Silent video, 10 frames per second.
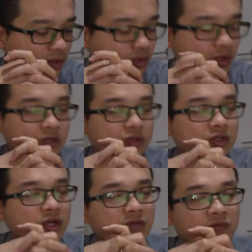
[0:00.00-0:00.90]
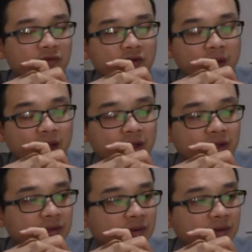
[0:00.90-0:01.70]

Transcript: structure change very bad,